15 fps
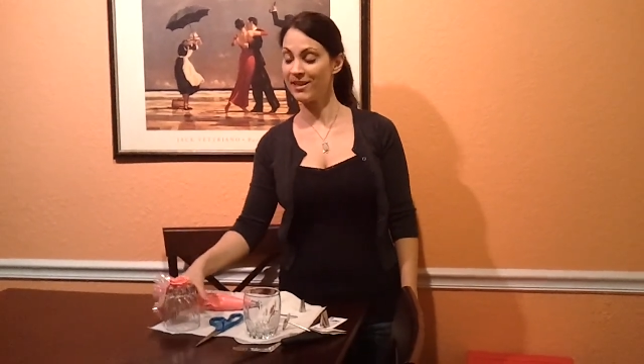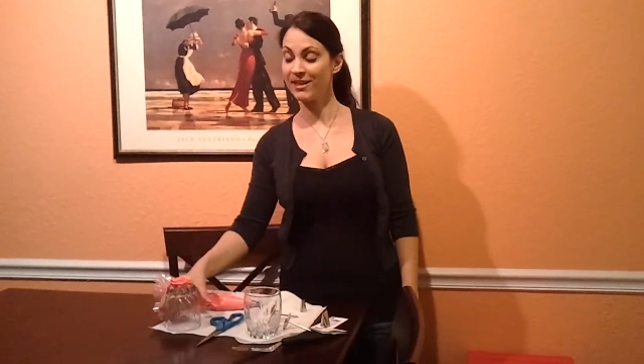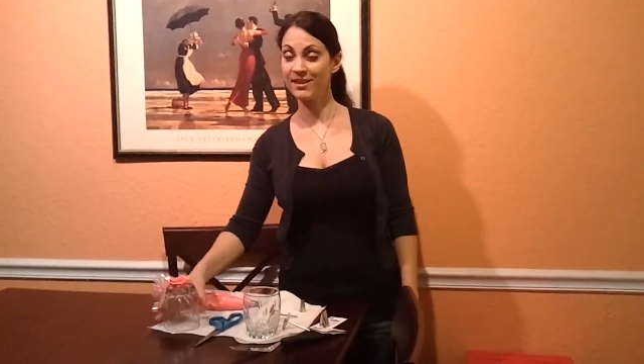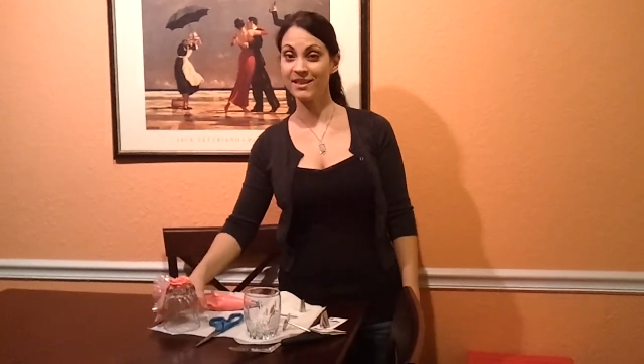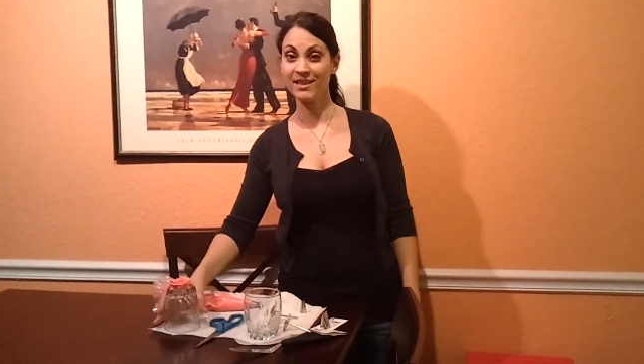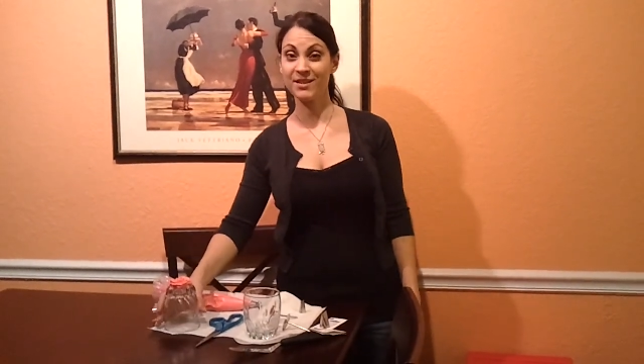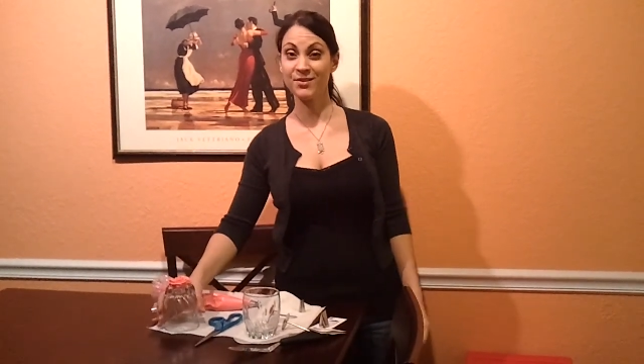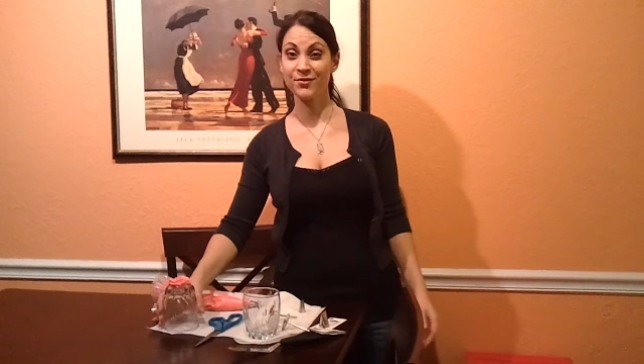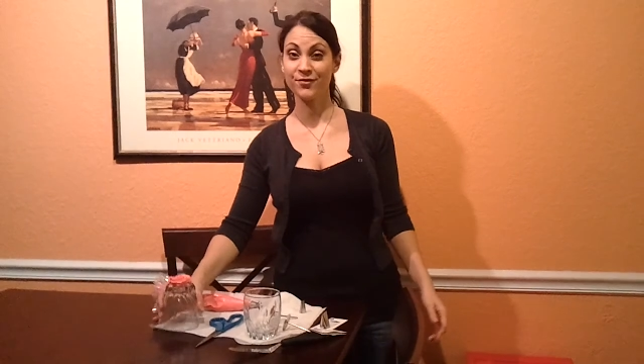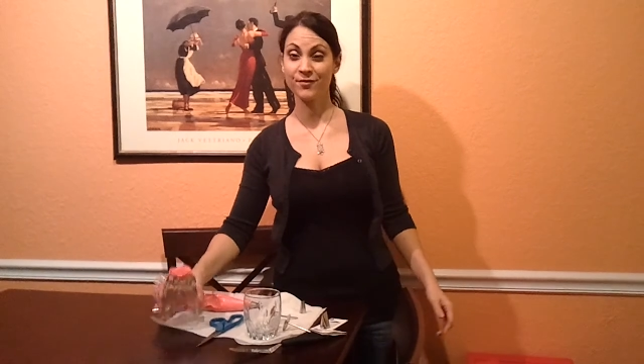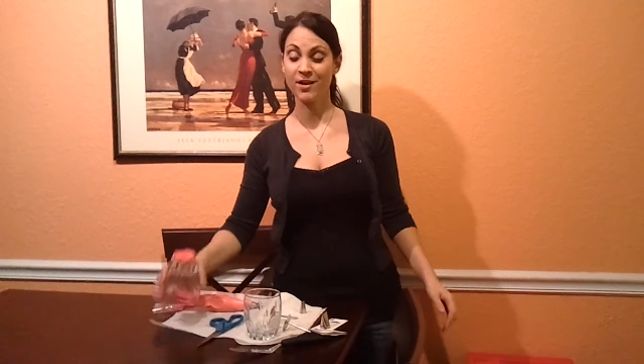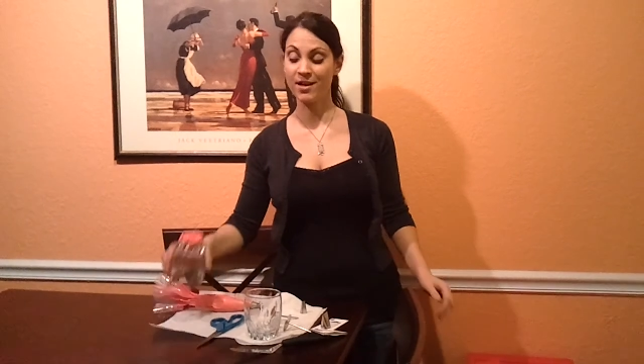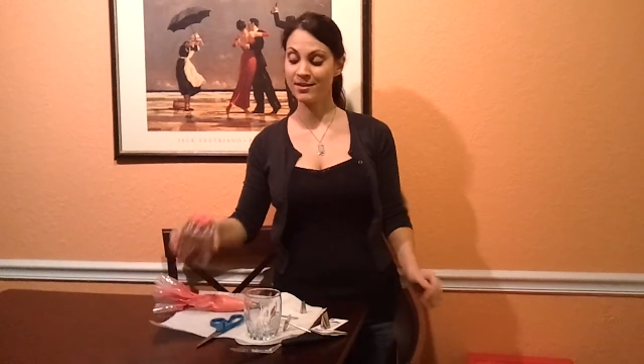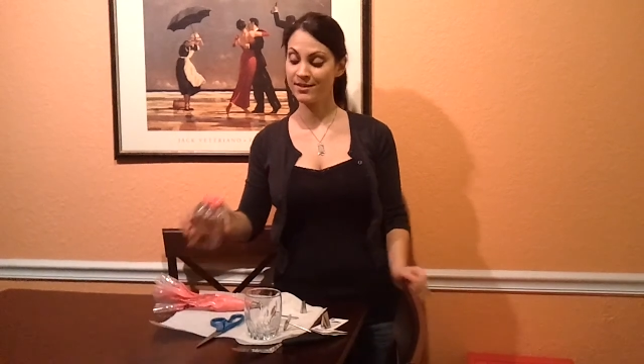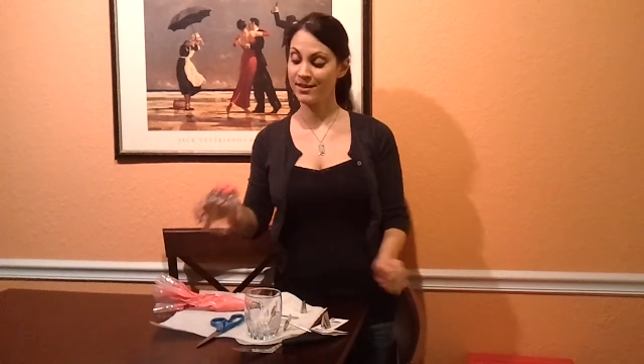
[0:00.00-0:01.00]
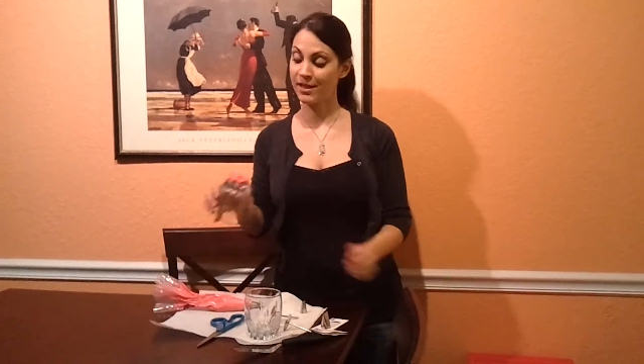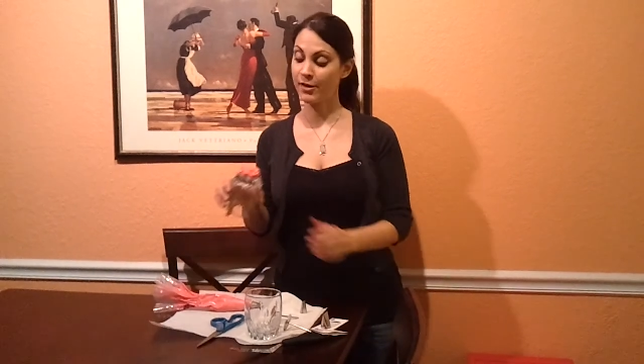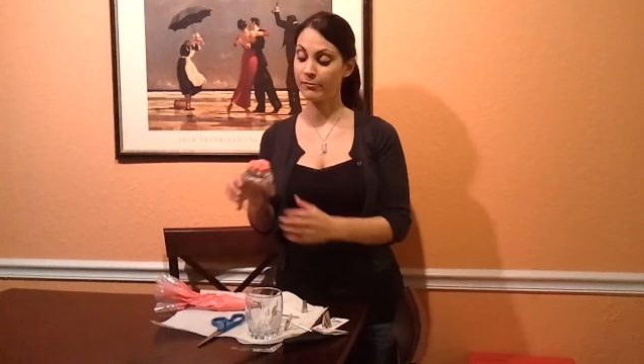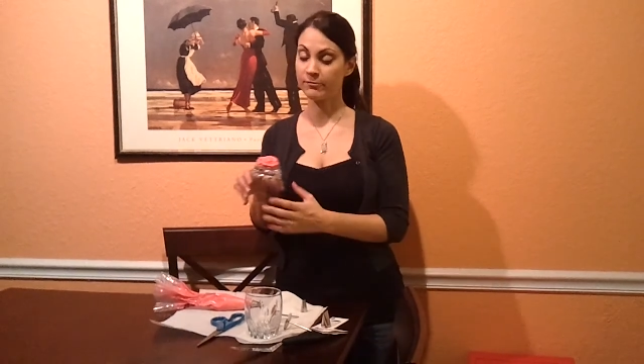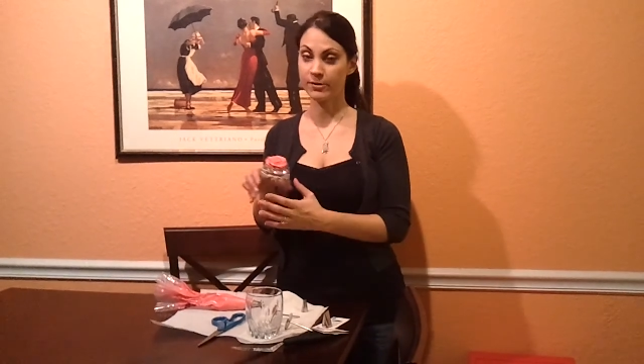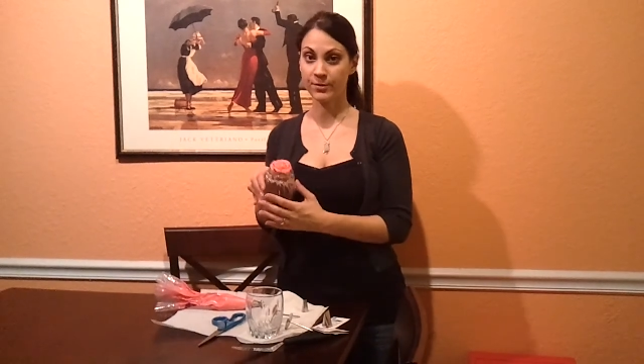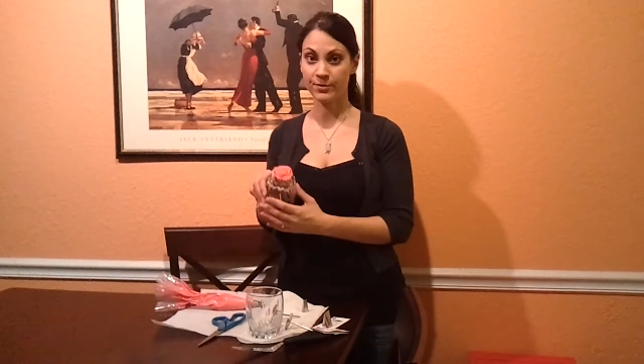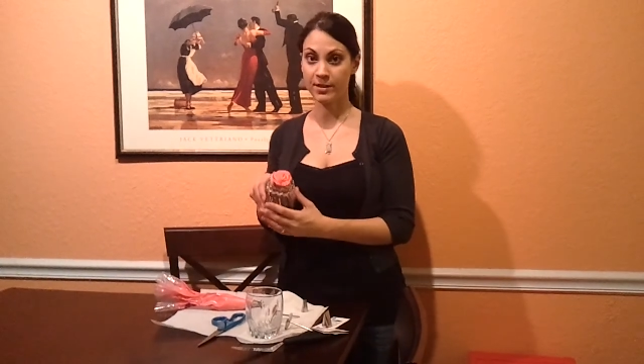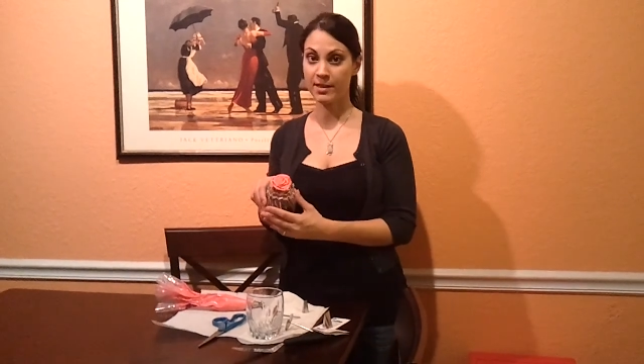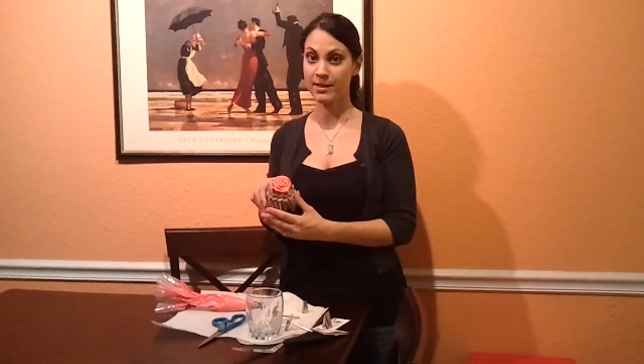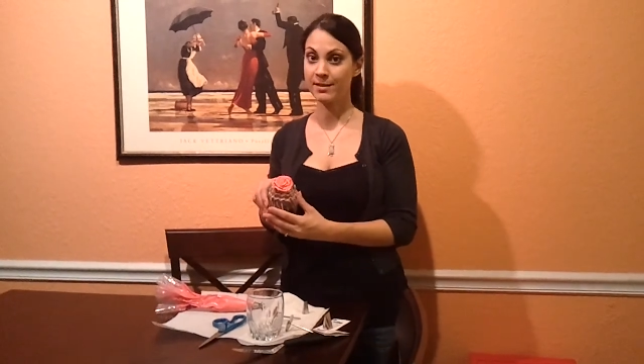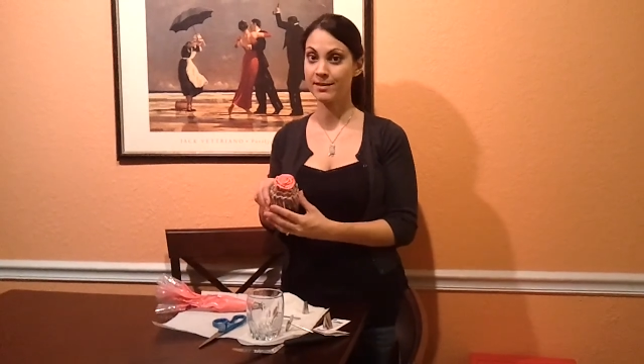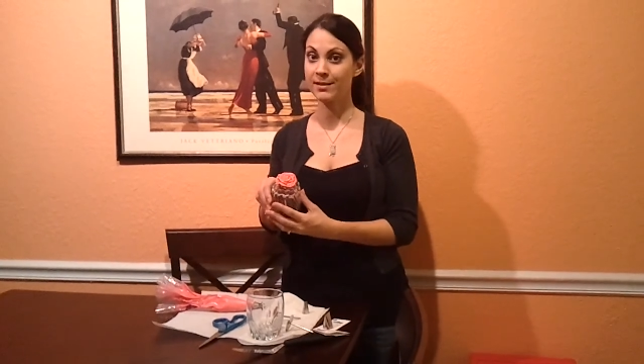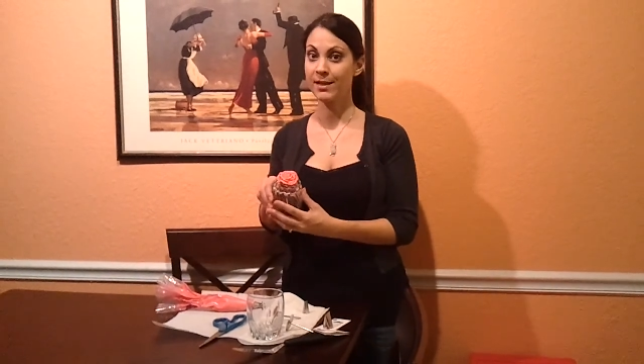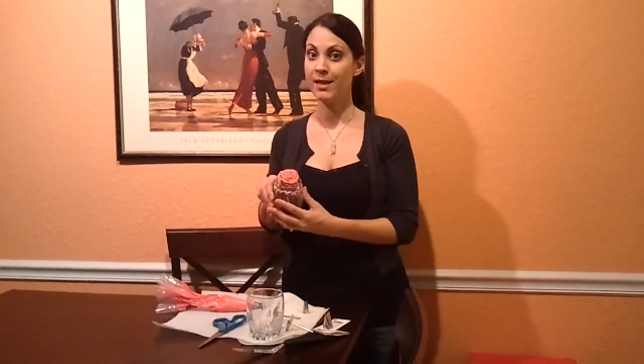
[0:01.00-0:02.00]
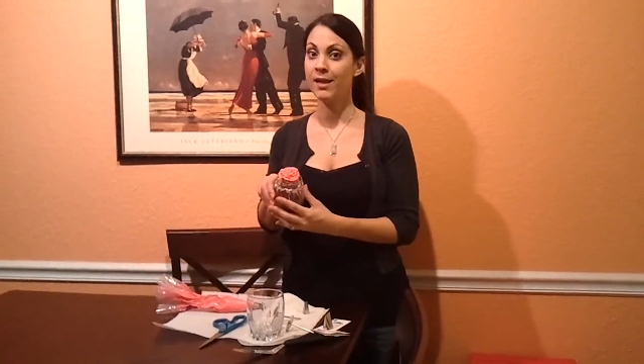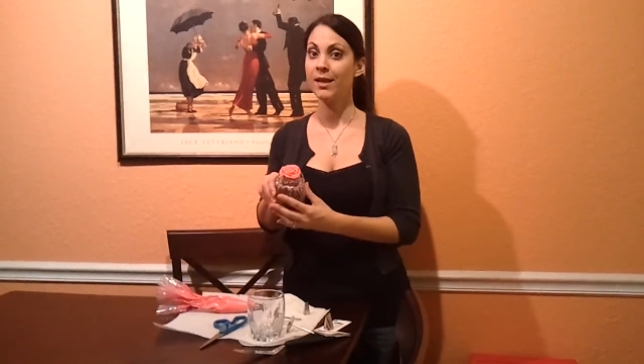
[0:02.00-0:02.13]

make these frosting roses.